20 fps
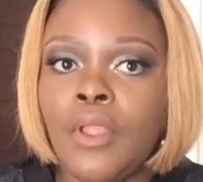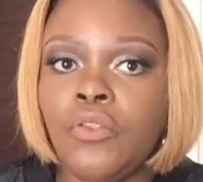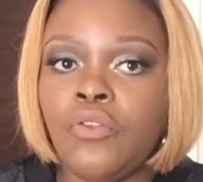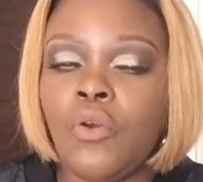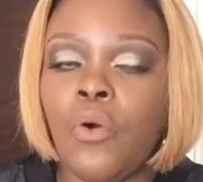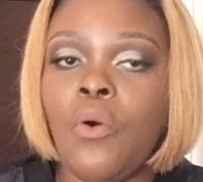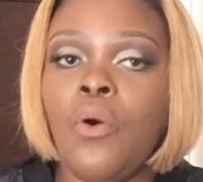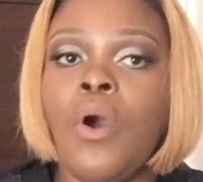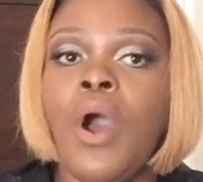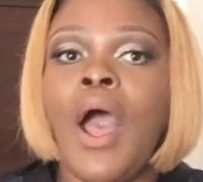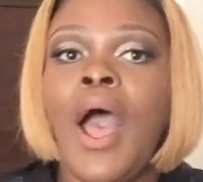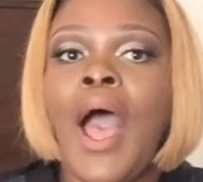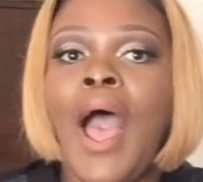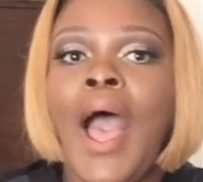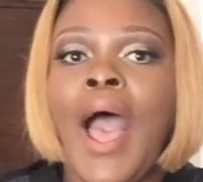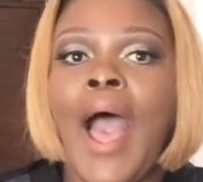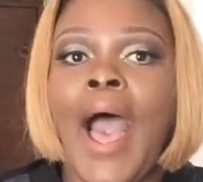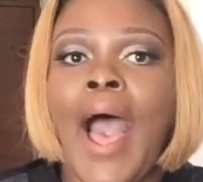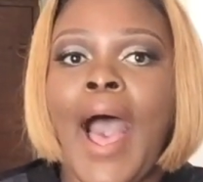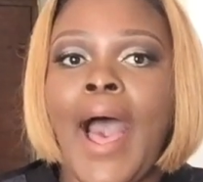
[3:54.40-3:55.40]
So
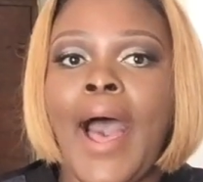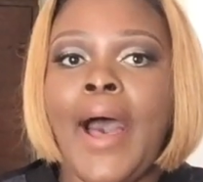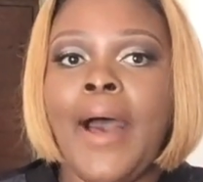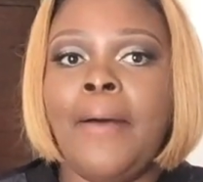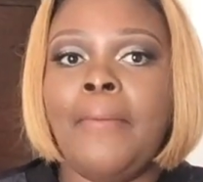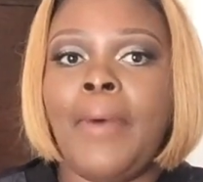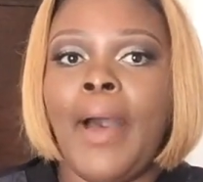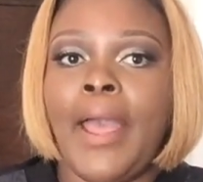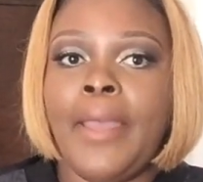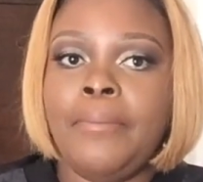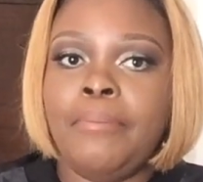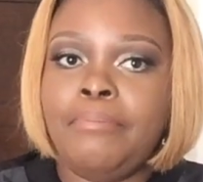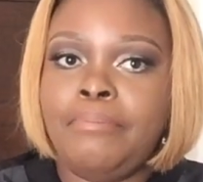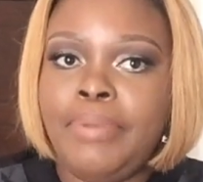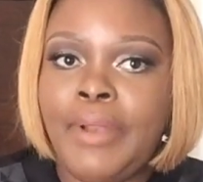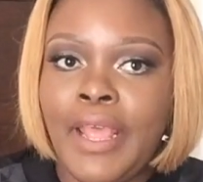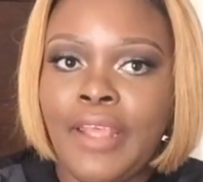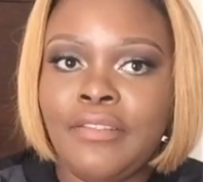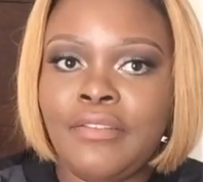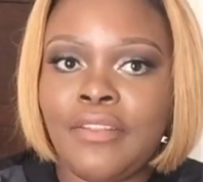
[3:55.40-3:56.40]
I
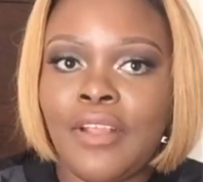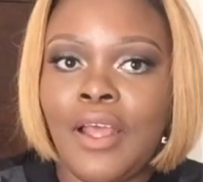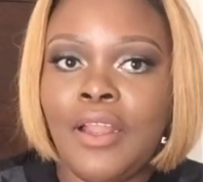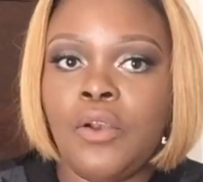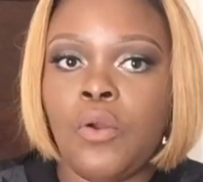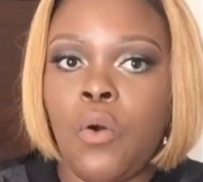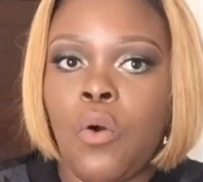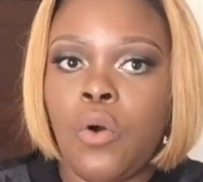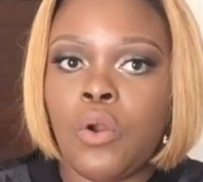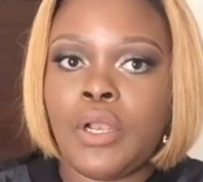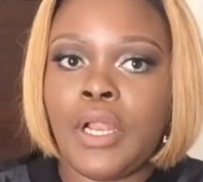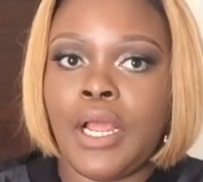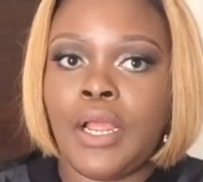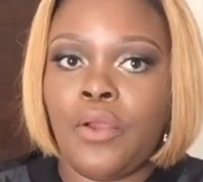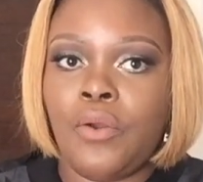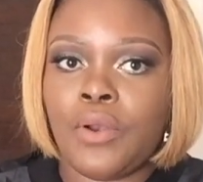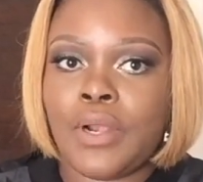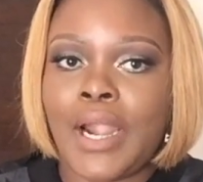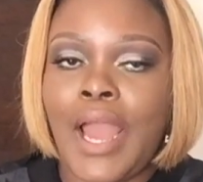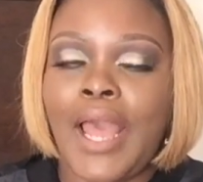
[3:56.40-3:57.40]
placed an order
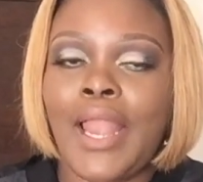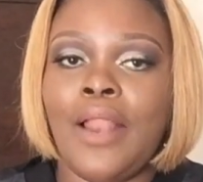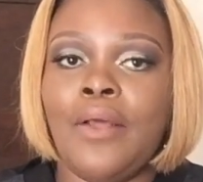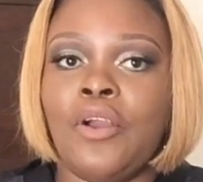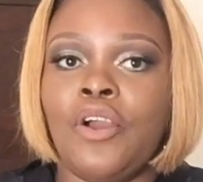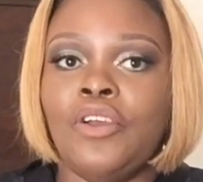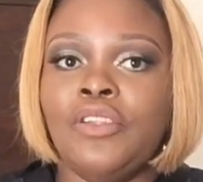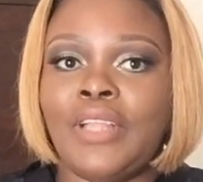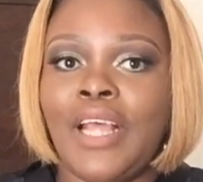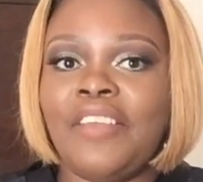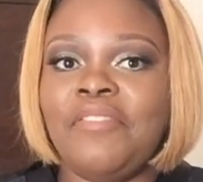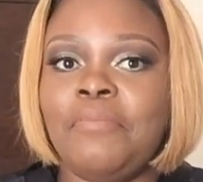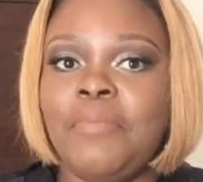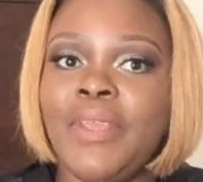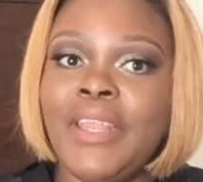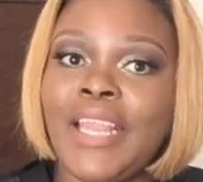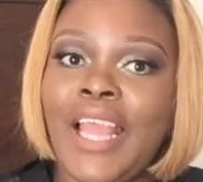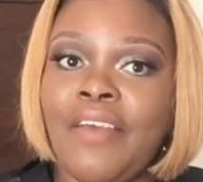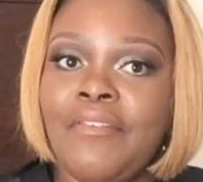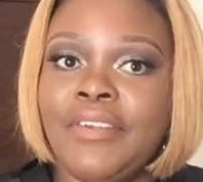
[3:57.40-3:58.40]
because I've
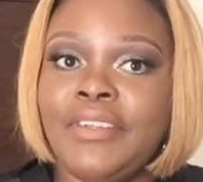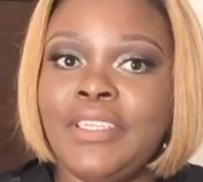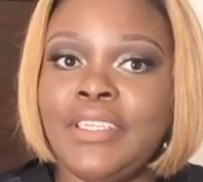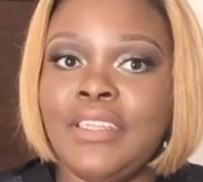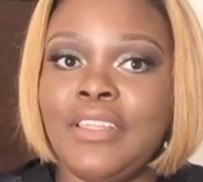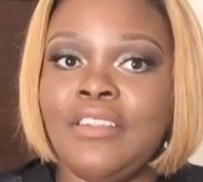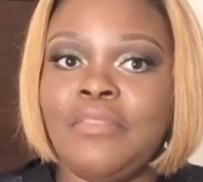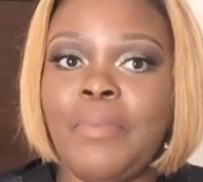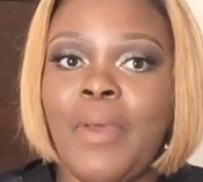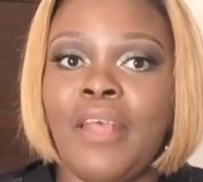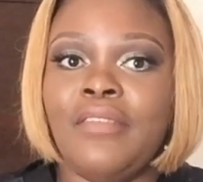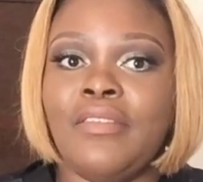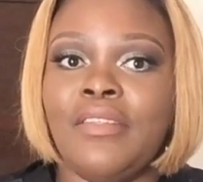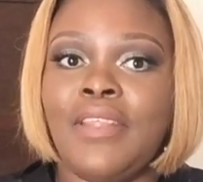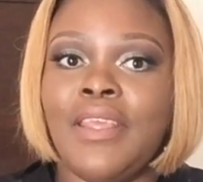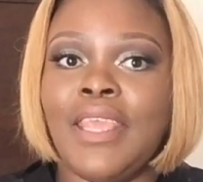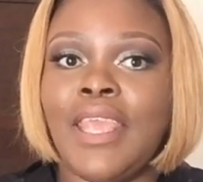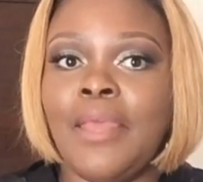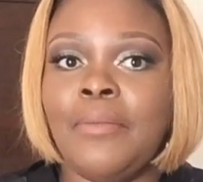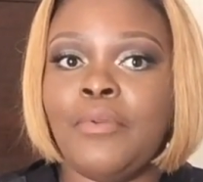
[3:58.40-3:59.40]
been coveting these pants
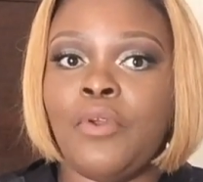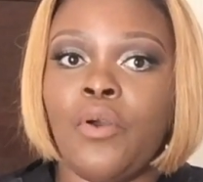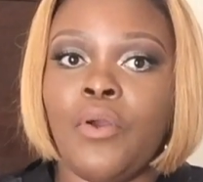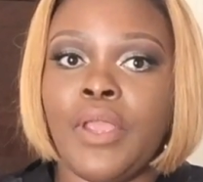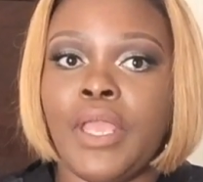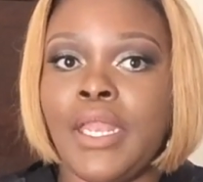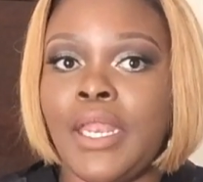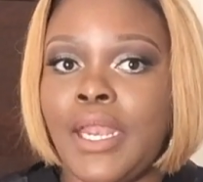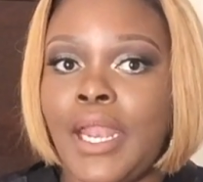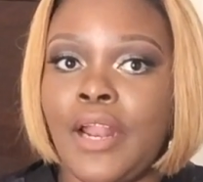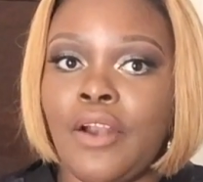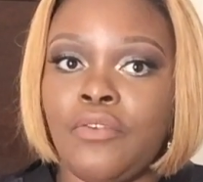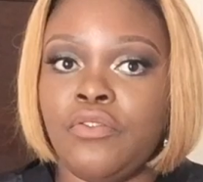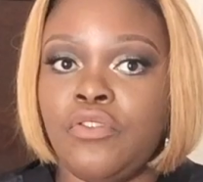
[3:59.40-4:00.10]
and they kept going in and